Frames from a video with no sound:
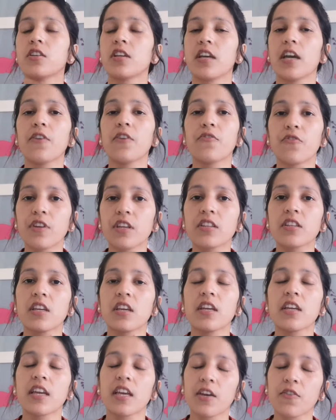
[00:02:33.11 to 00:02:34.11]

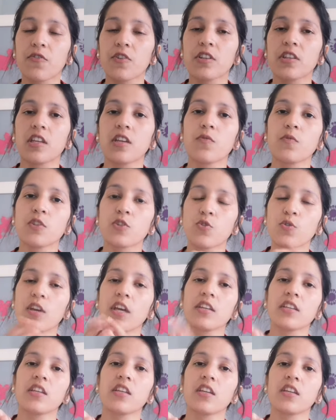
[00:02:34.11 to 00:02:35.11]
everything everything which you
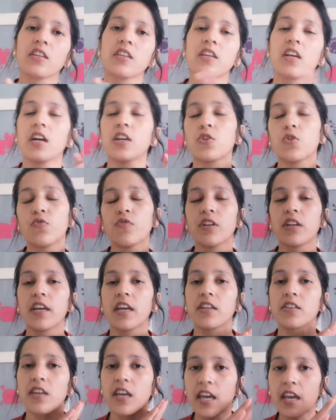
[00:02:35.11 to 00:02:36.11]
get in india you will
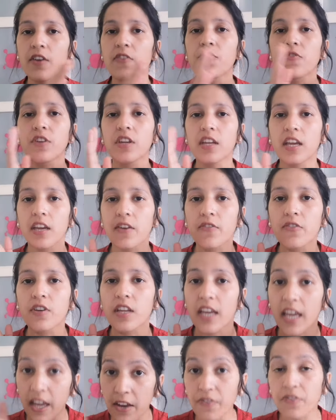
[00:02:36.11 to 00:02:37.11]
get every
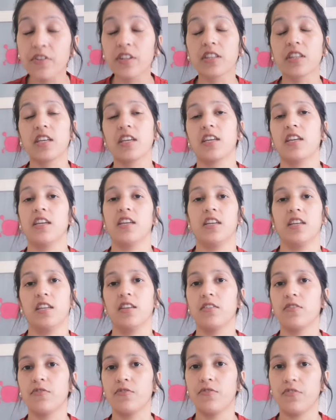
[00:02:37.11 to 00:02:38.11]
every everything
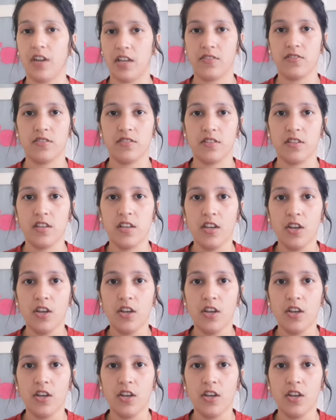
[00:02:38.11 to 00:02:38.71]
in france